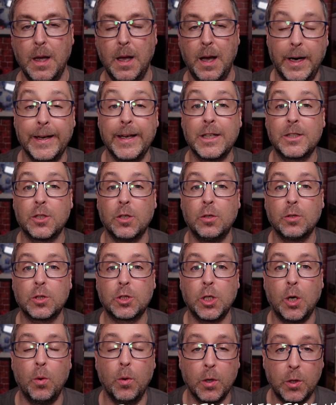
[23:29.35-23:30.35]
and it's
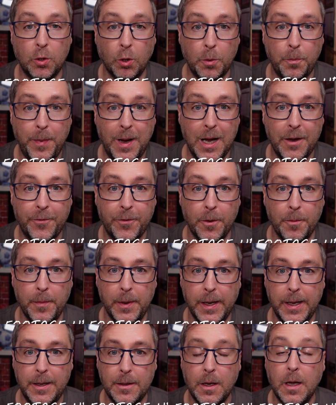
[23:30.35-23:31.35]
also goodbye from
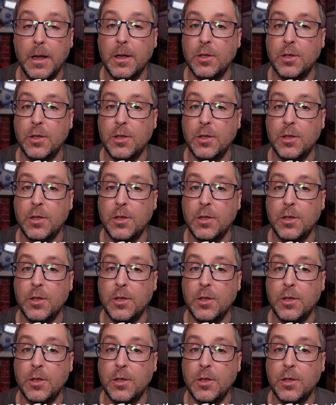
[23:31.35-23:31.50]
me.